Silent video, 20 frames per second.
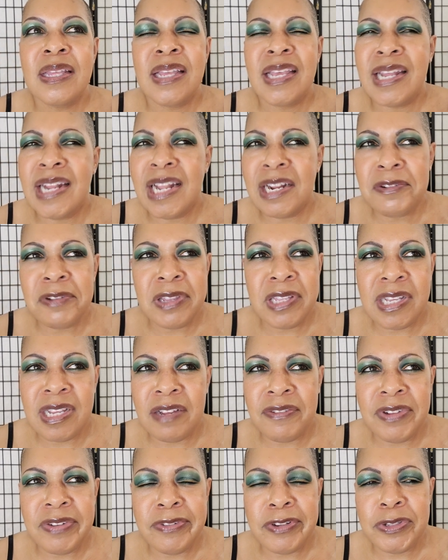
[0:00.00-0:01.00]
and I don't think
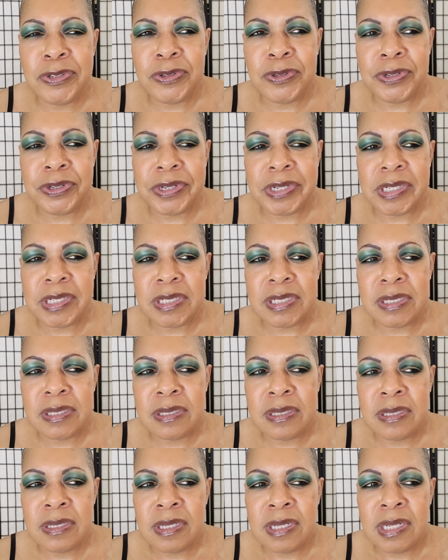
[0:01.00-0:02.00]
I've ever told her this.